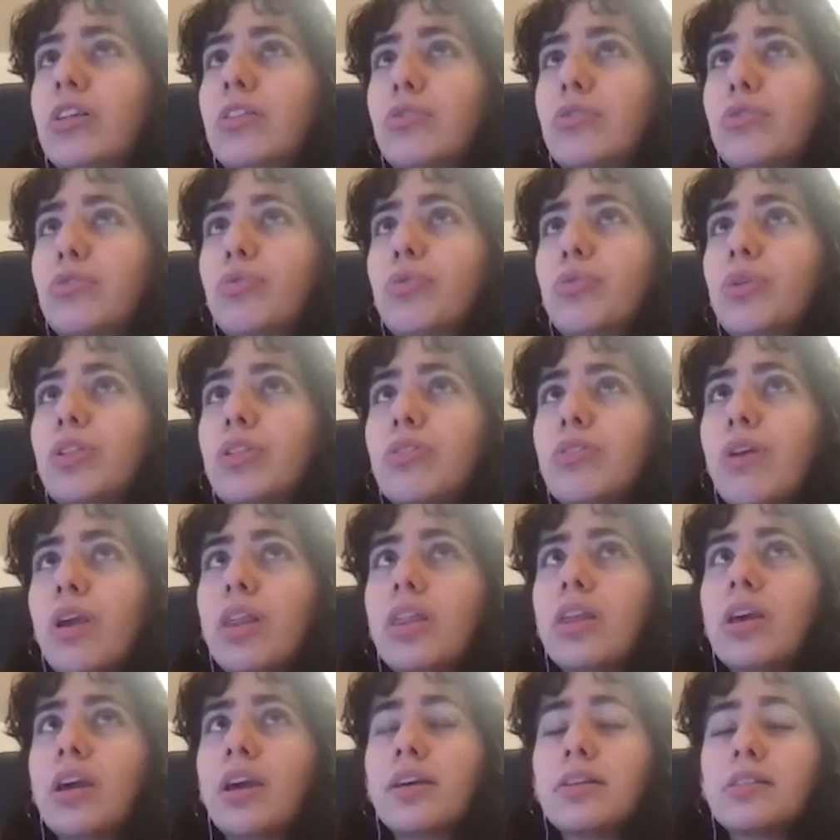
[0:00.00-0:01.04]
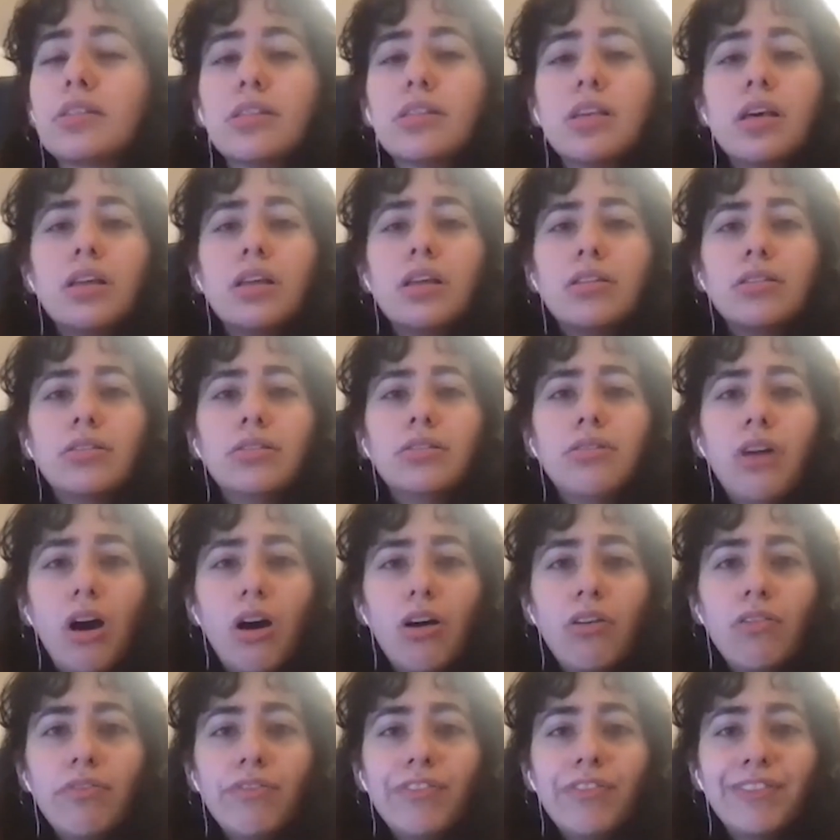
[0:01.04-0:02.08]
with three things:
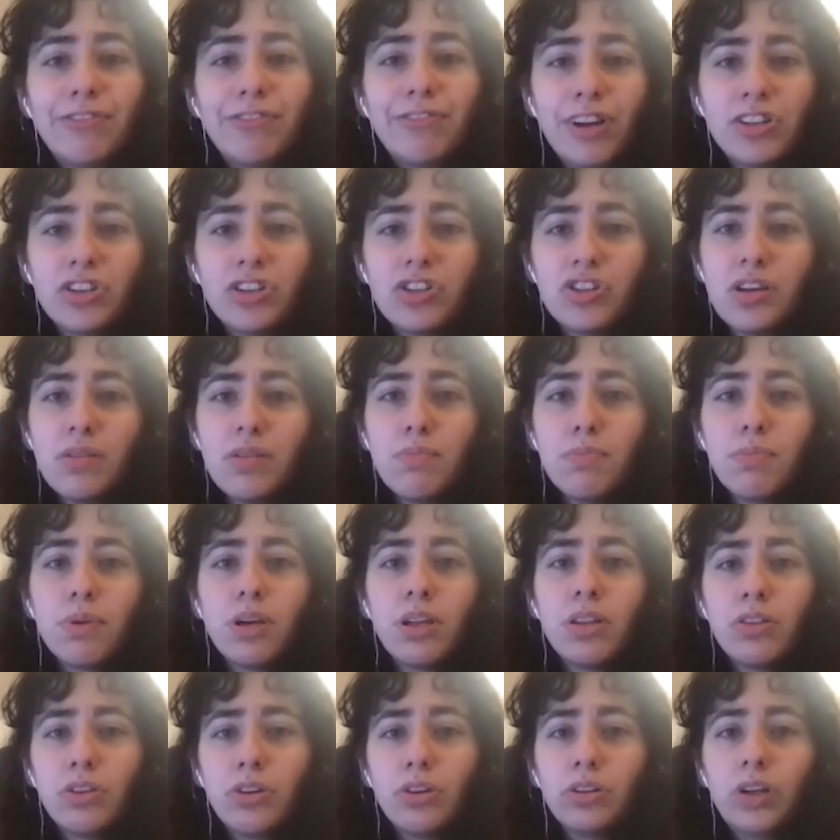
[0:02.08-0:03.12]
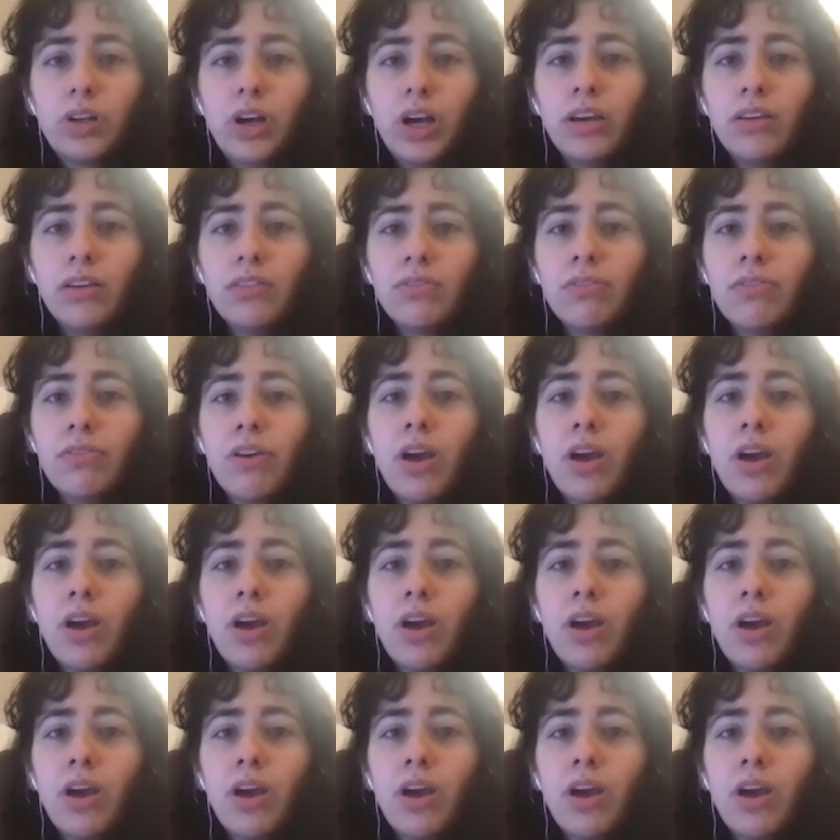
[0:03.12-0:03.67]
love and friendship in their life.